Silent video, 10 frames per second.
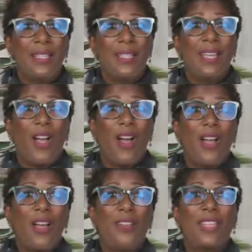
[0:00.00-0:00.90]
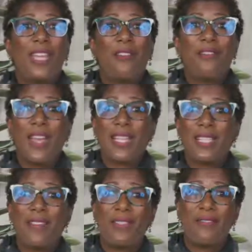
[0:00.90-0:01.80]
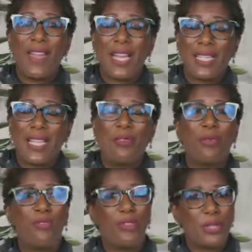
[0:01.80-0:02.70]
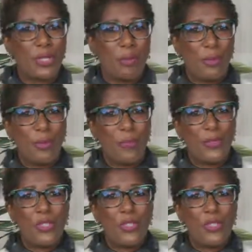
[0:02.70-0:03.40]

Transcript: Are the effects of the vaccine reversible?